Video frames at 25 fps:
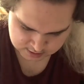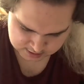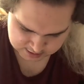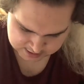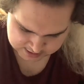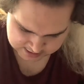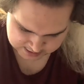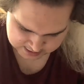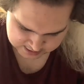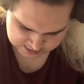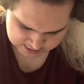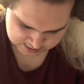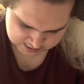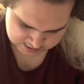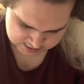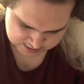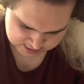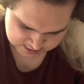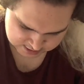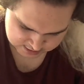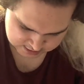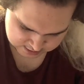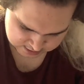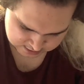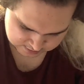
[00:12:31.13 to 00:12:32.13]
Now
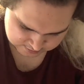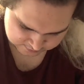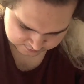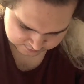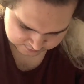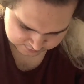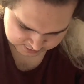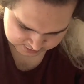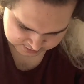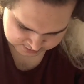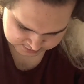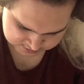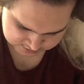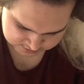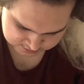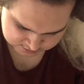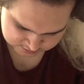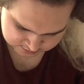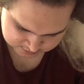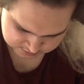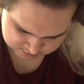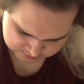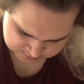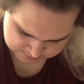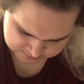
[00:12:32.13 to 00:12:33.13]
cut off this
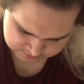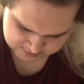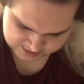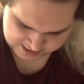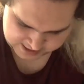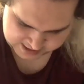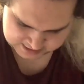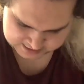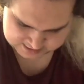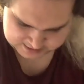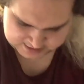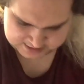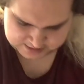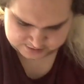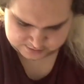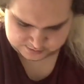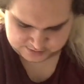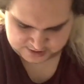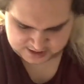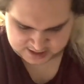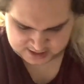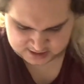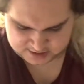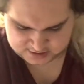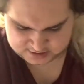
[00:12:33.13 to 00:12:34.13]
little excess
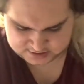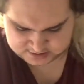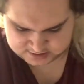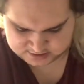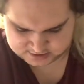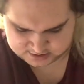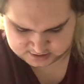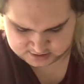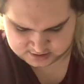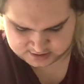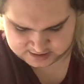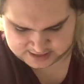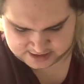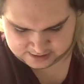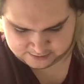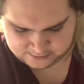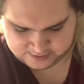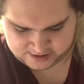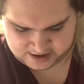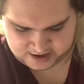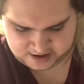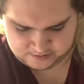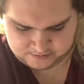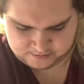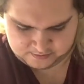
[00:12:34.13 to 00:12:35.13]
piece. That
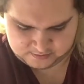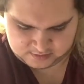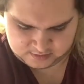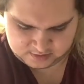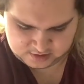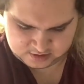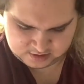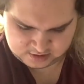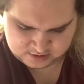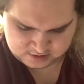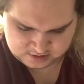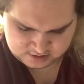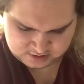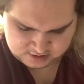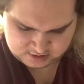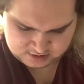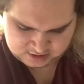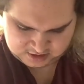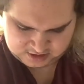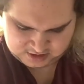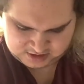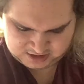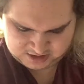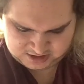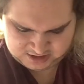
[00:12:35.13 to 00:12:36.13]
way
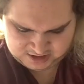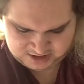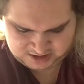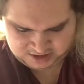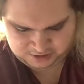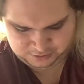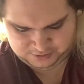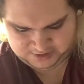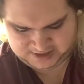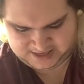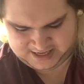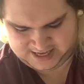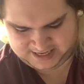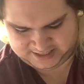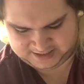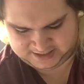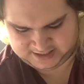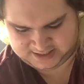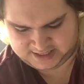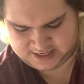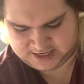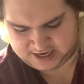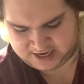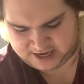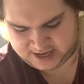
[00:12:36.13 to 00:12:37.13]
no one gets
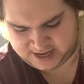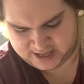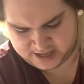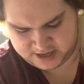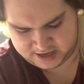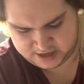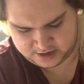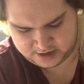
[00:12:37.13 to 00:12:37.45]
cut.